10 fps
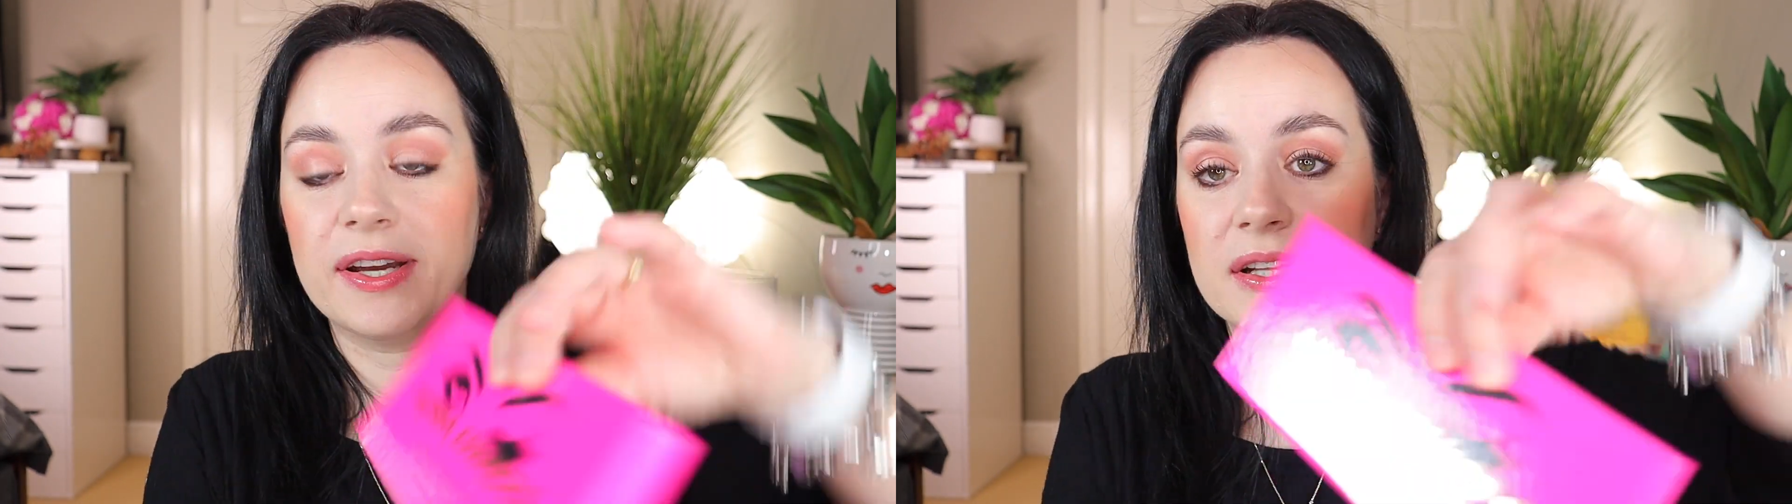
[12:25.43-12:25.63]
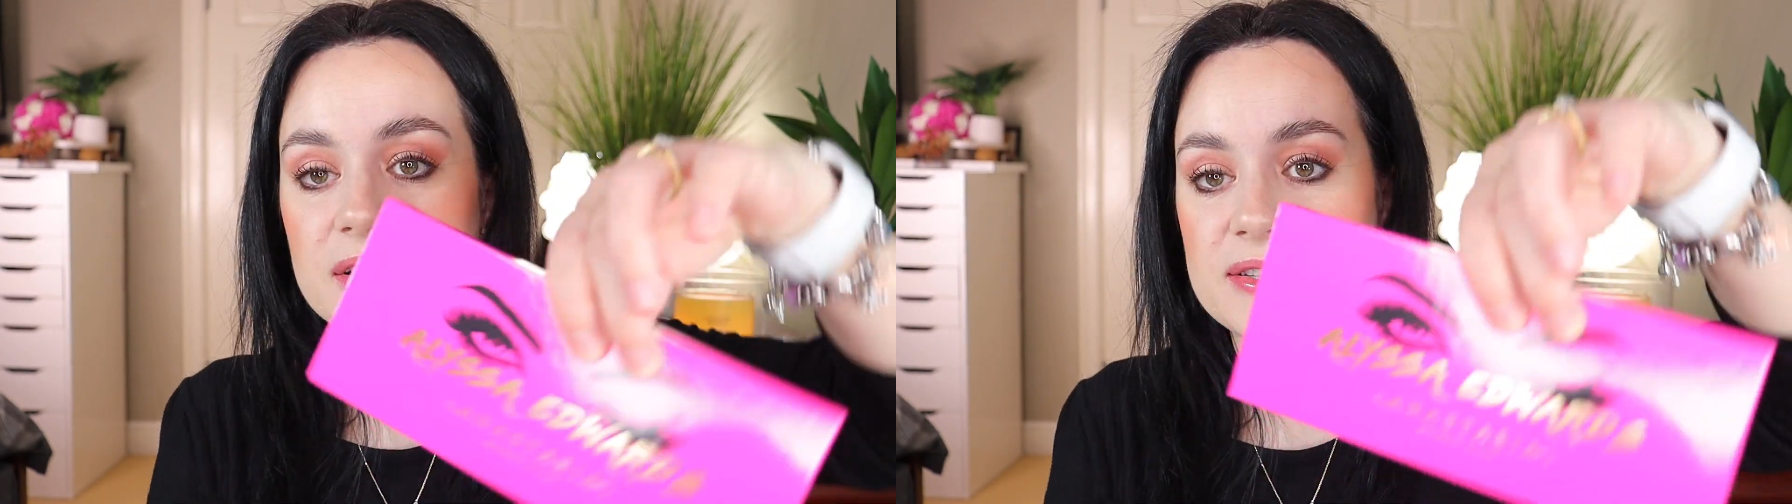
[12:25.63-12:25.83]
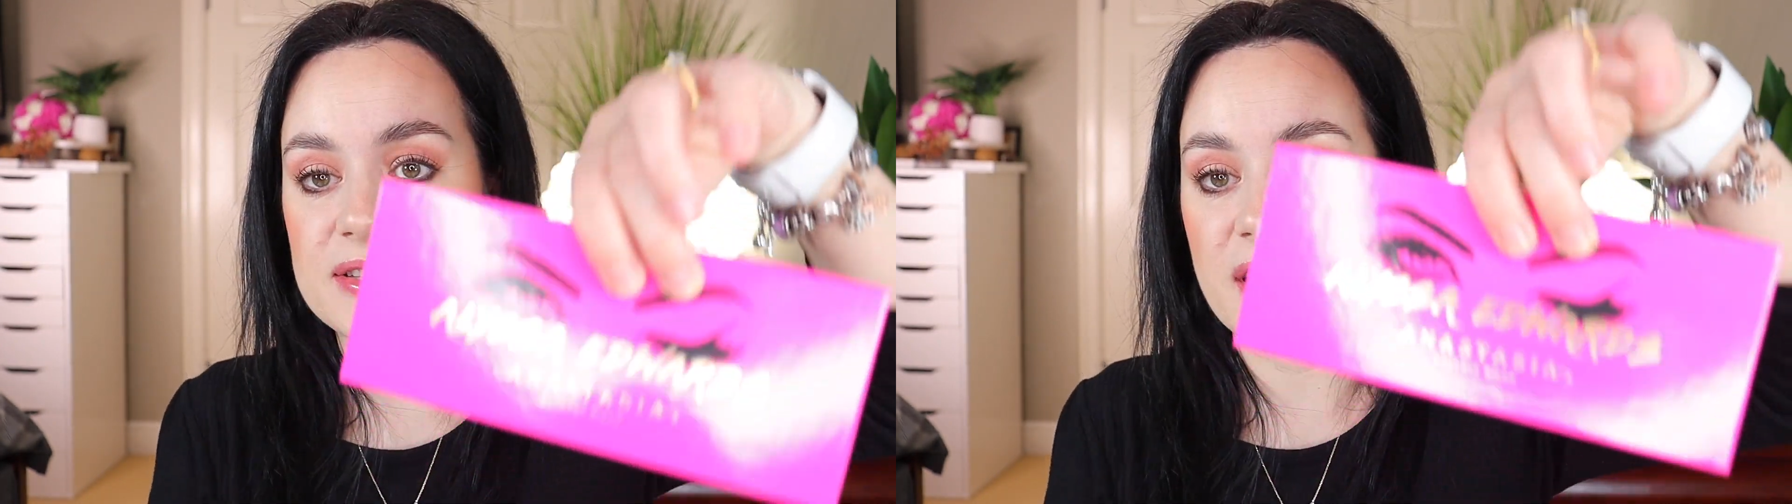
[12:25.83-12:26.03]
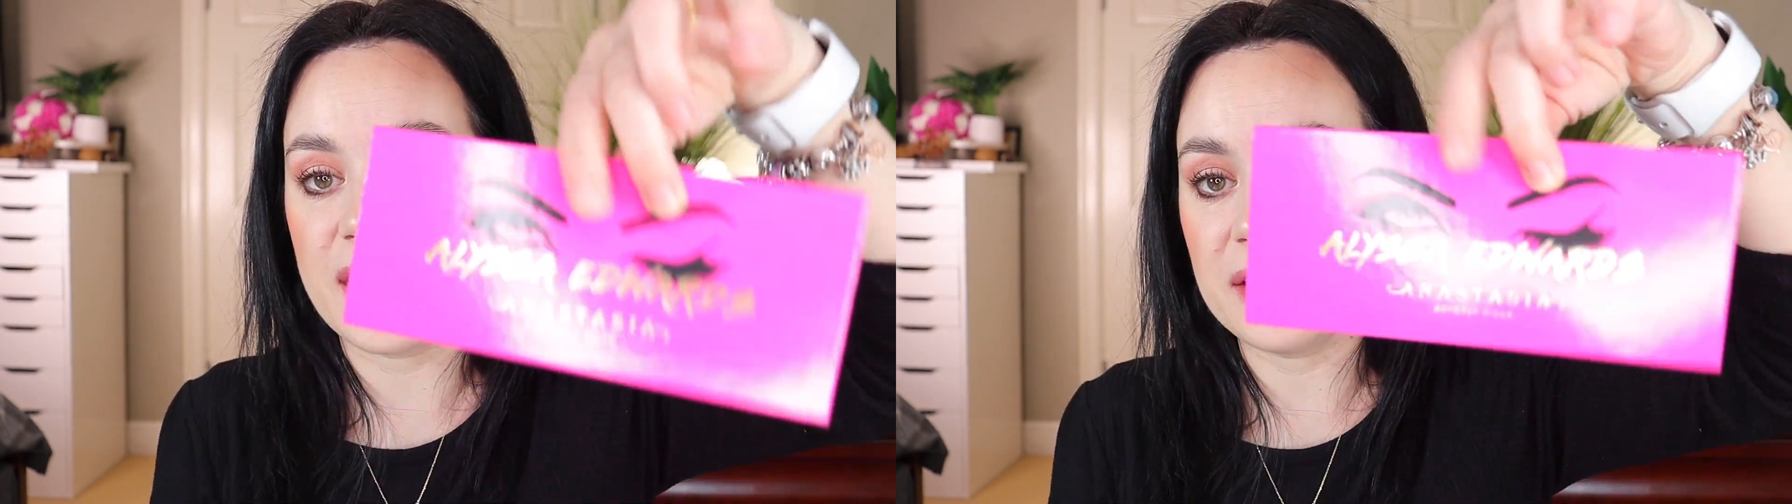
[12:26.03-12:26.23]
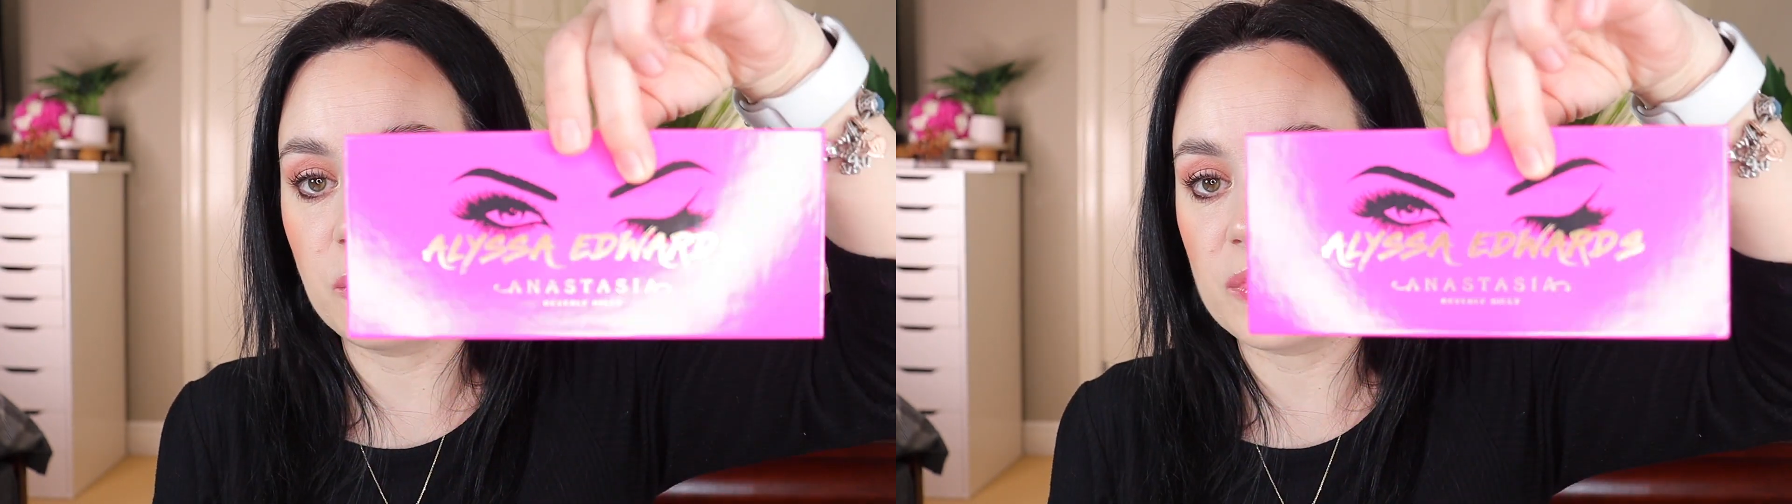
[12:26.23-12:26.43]
Alyssa
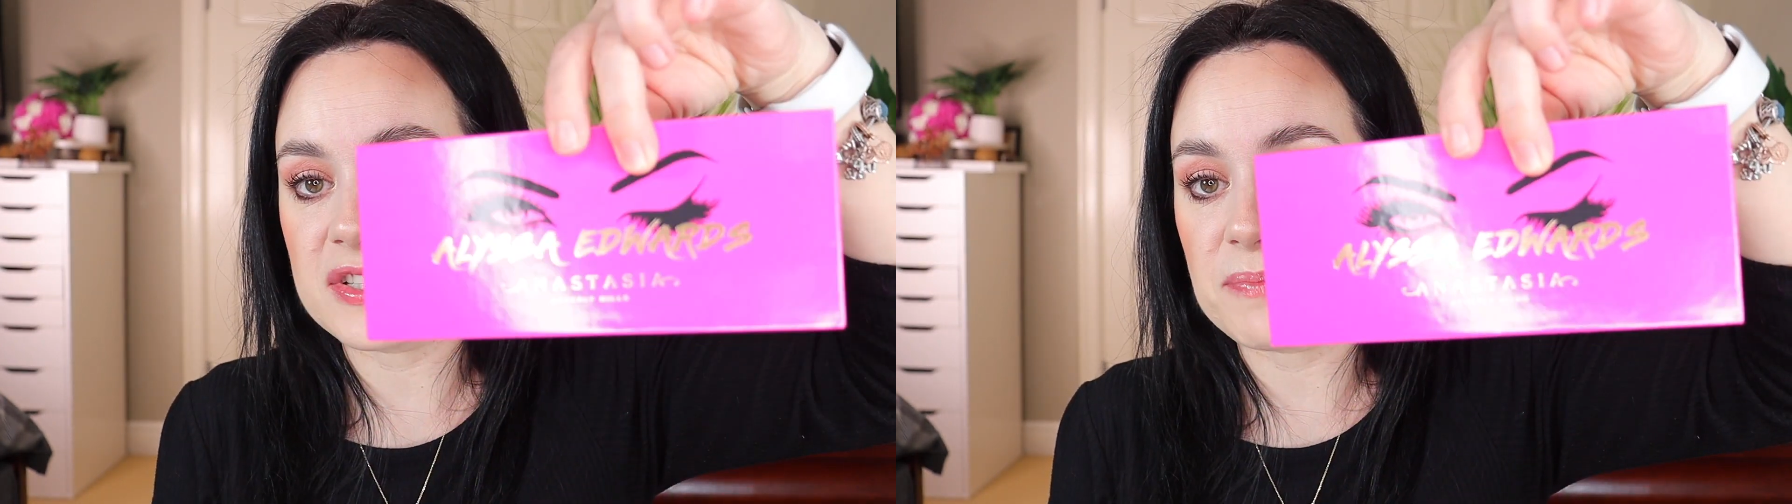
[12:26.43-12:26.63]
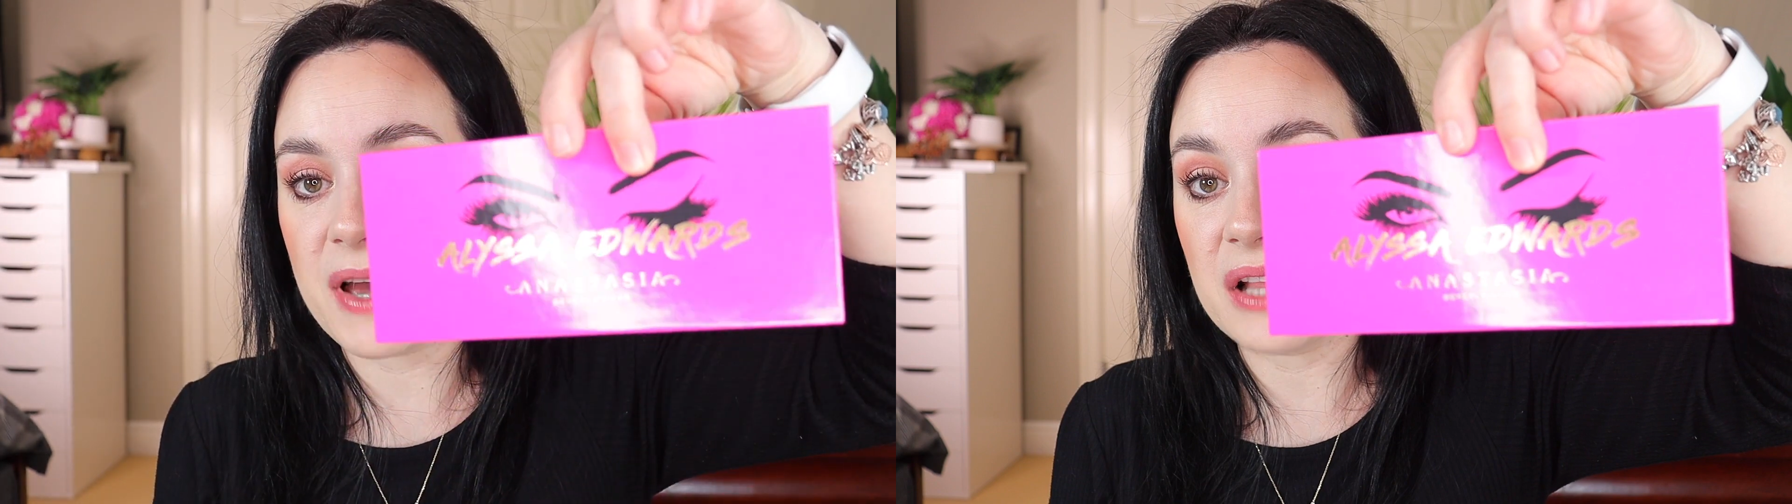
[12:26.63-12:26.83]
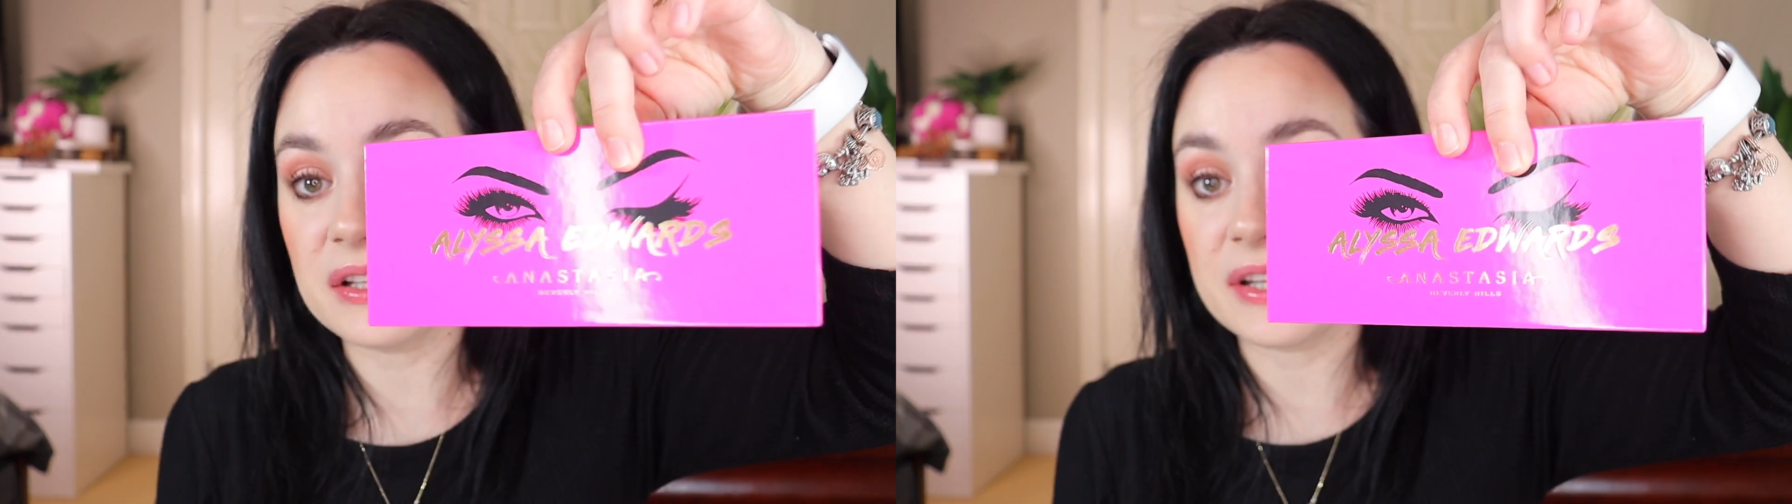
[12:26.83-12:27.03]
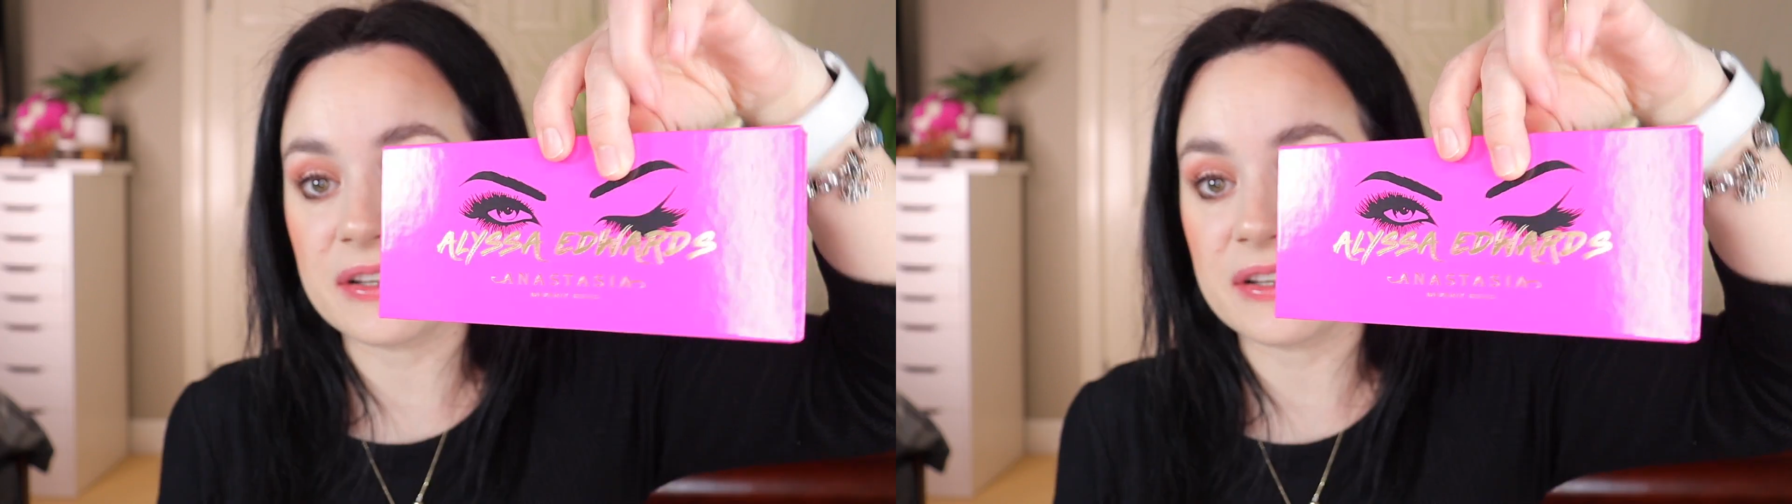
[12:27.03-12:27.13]
Edwards palette,